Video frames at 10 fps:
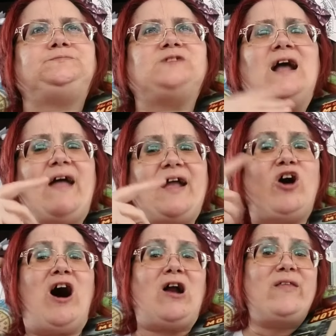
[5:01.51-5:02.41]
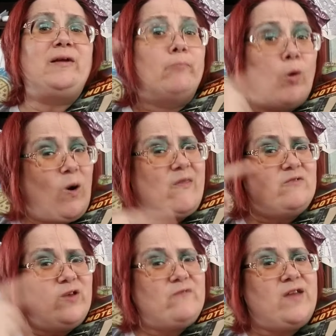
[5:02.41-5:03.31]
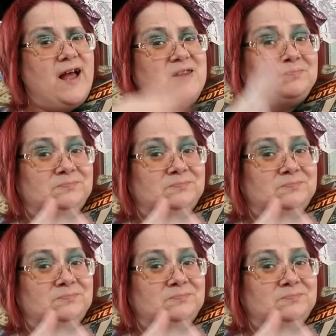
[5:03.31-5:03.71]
I like Carly more than Vivian